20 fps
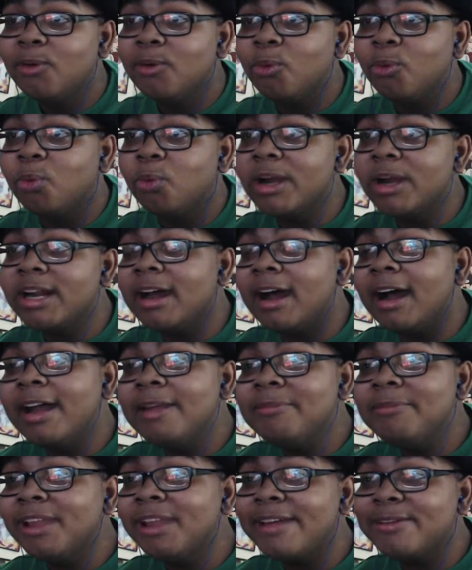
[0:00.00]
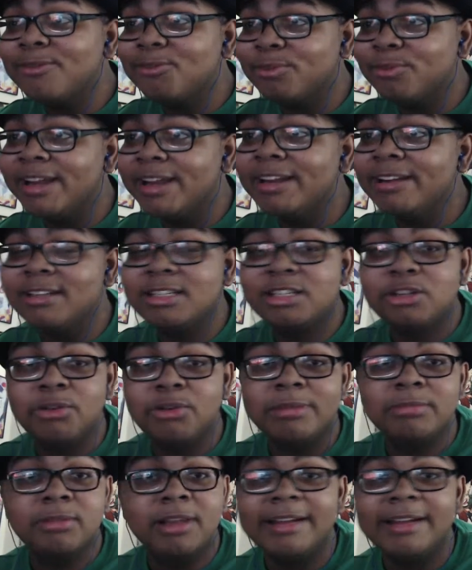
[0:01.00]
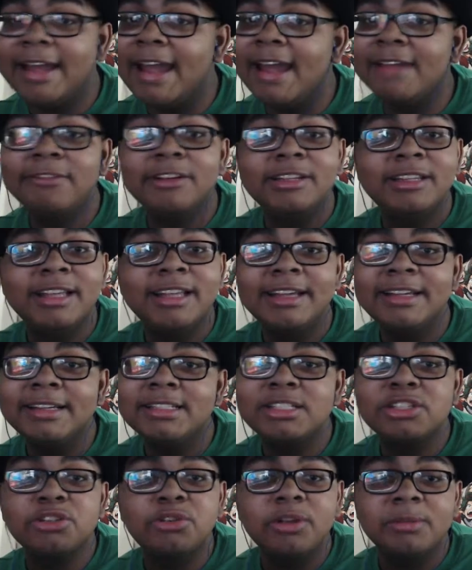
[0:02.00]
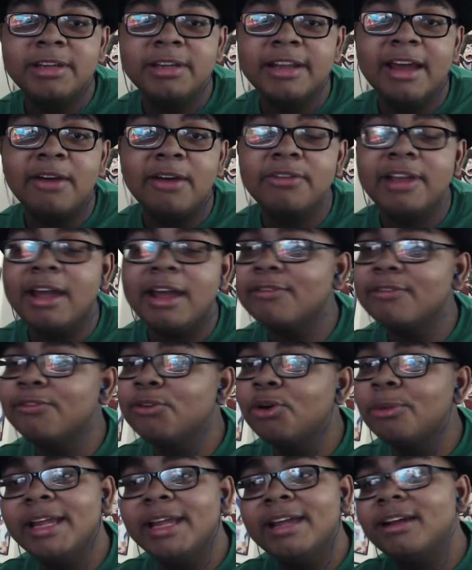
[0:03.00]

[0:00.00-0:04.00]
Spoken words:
When I'm like reading a script, like everything is scripted out for me,